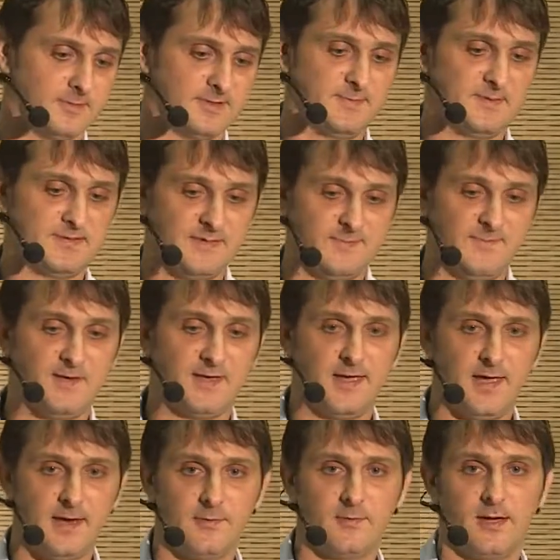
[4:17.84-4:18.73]

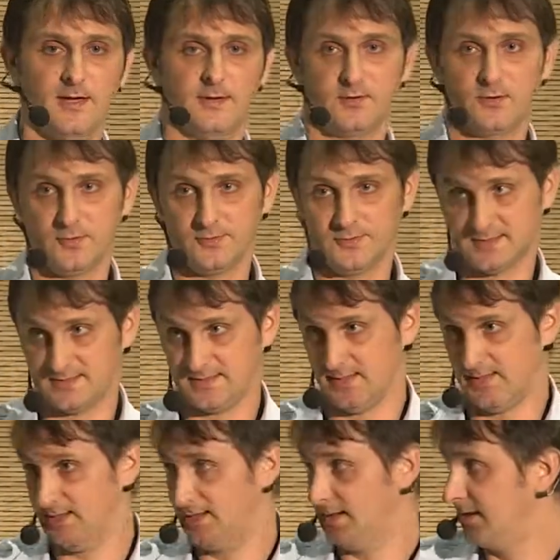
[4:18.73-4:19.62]
specific area and context
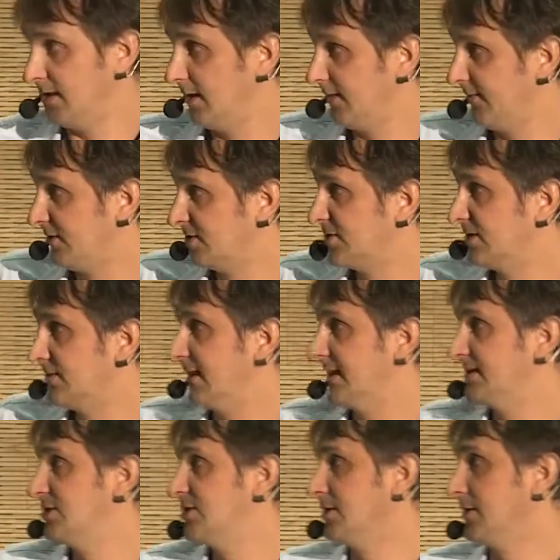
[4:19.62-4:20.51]
in which the
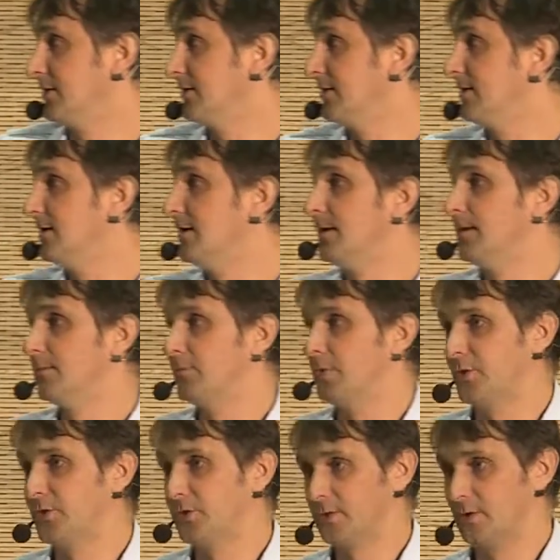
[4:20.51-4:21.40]
messaging
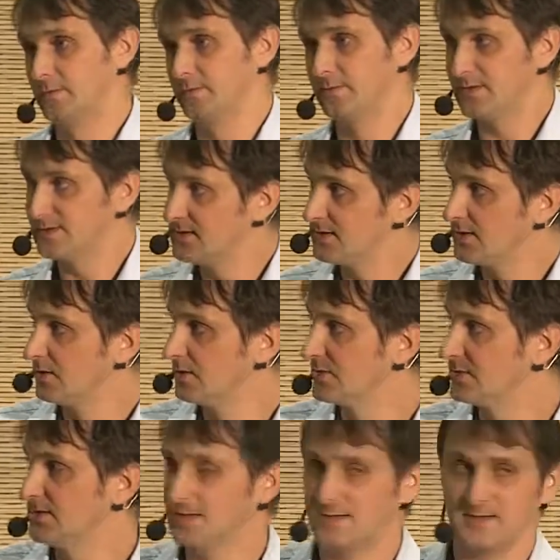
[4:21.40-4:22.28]
protocol is
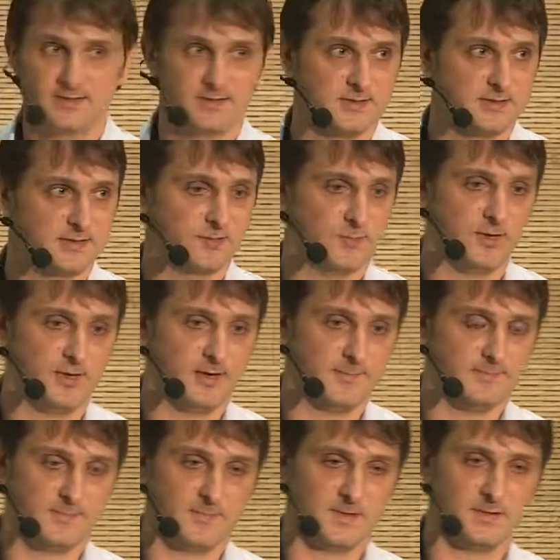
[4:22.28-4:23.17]
used is
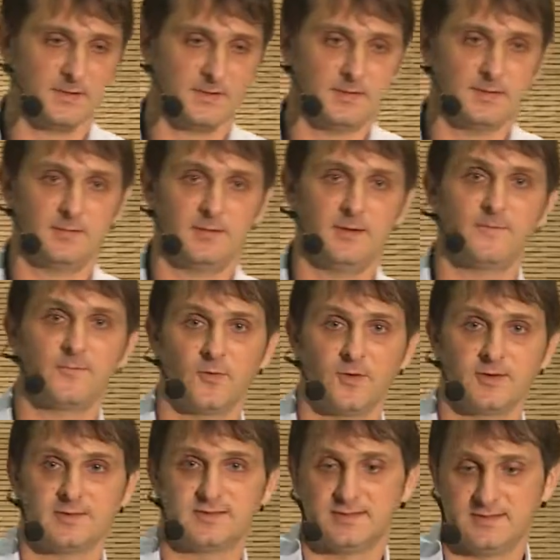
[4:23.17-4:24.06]
really
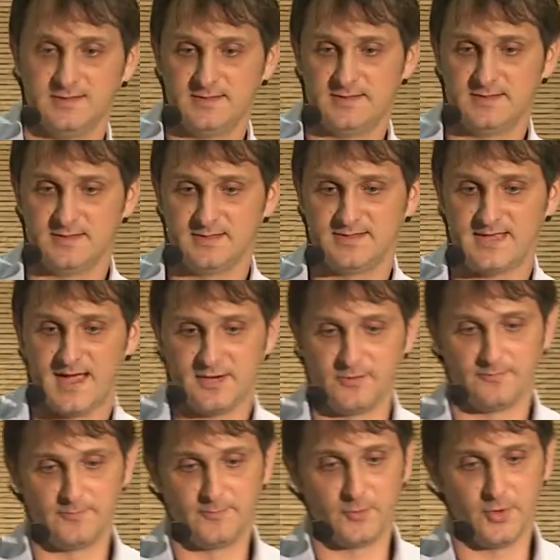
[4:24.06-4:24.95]
influence the design
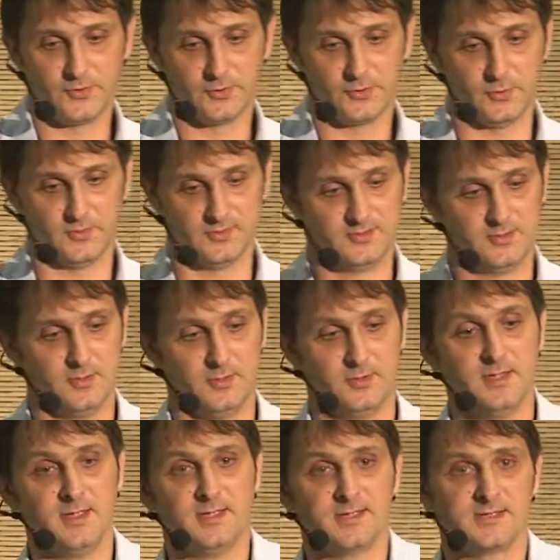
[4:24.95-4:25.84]
of the protocol.
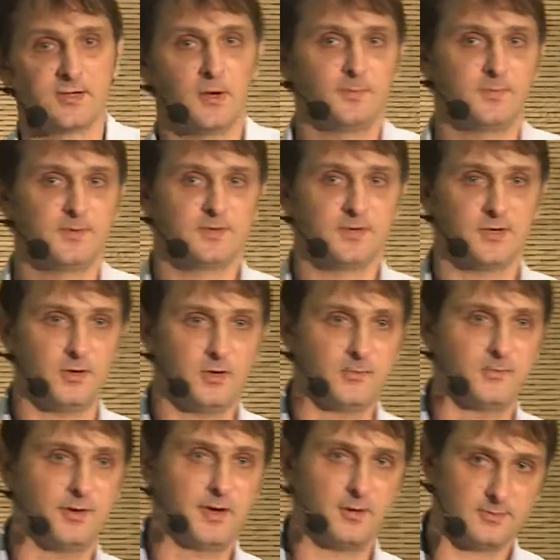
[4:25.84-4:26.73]
So STOMP is all
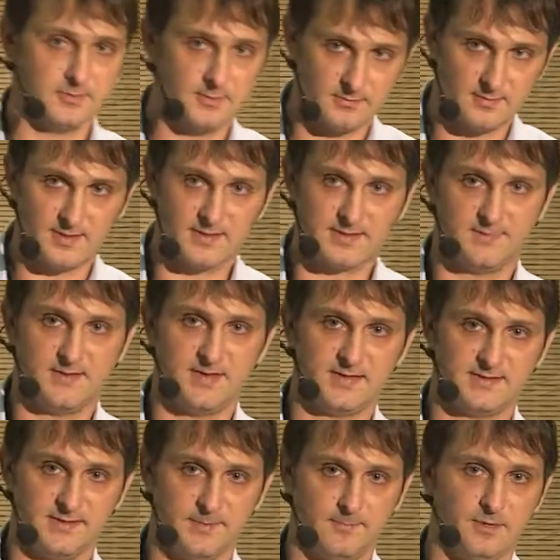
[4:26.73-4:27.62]
about let's be
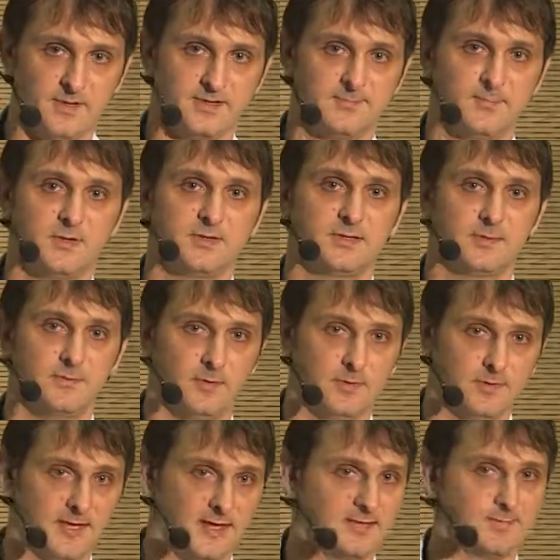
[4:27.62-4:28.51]
as simple as
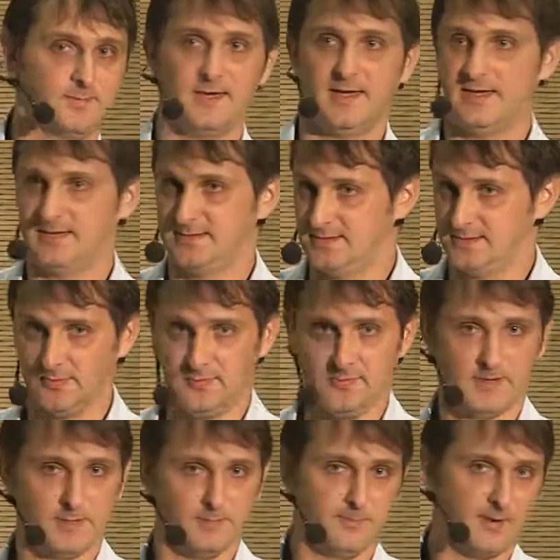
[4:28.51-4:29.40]
possible, text-based, so
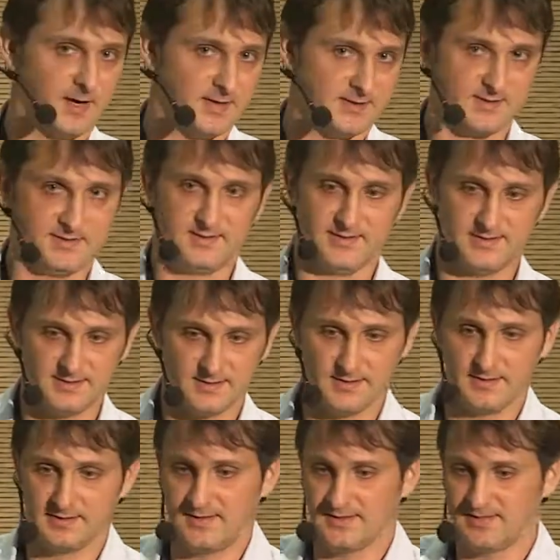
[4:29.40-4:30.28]
we can parse it
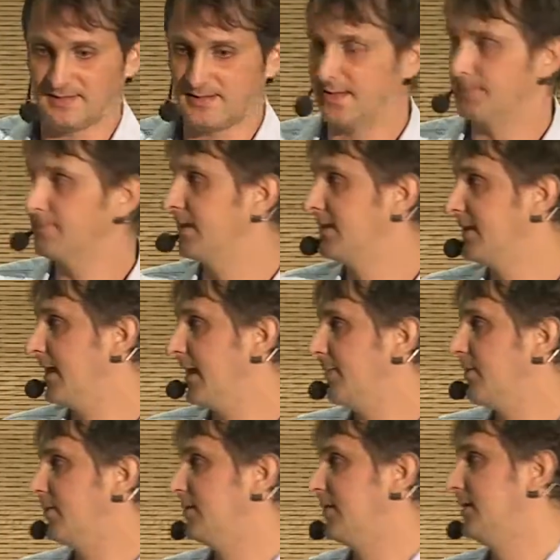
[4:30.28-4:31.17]
easily and things like that. But
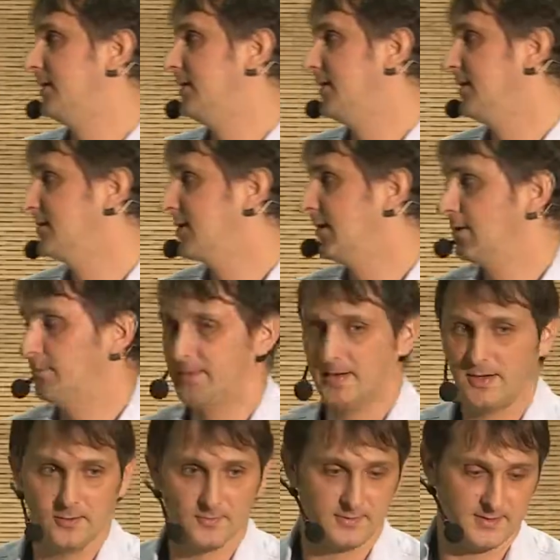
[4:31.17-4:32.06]
MQTT is all
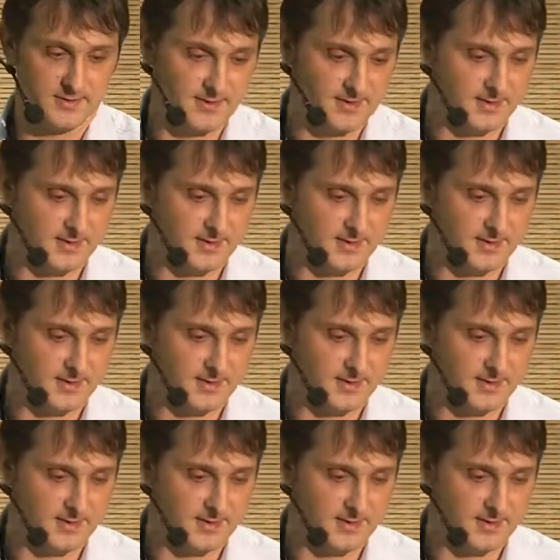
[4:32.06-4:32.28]
about